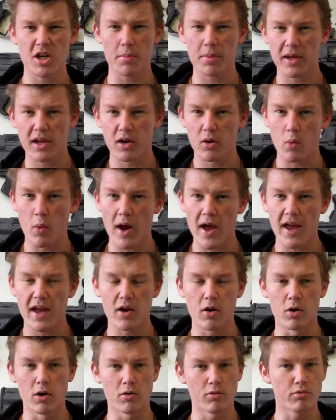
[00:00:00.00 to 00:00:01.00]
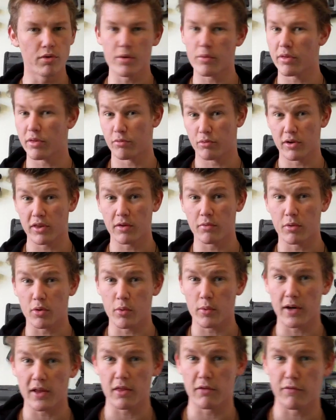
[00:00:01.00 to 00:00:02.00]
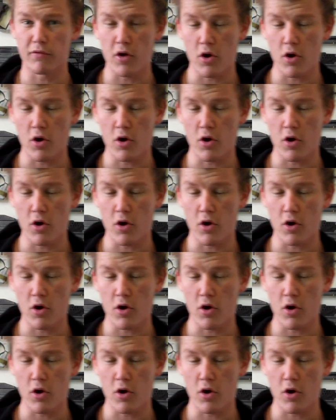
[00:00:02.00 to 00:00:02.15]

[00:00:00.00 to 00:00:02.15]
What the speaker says: chipping it away or really ruining the